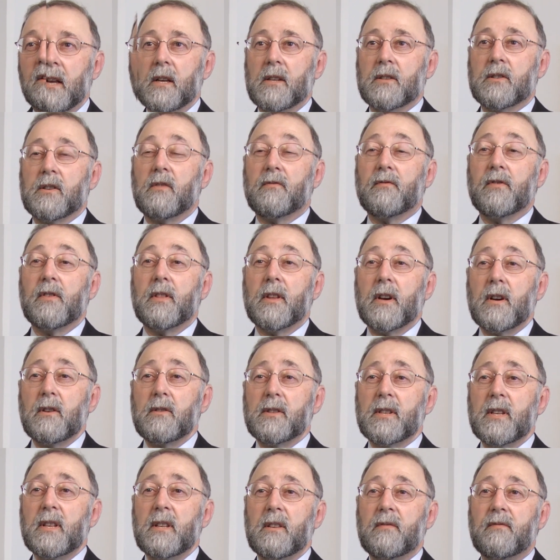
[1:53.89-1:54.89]
So for
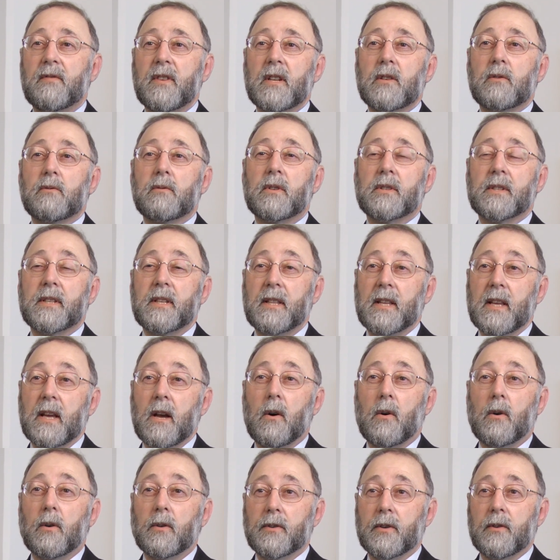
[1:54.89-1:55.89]
those individuals in the
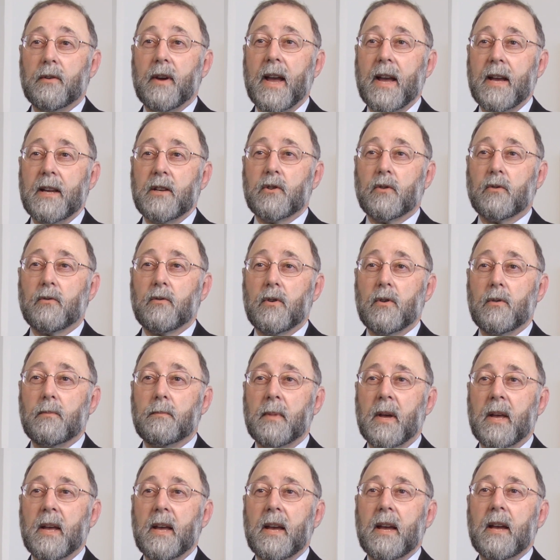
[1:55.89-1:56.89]
older age group,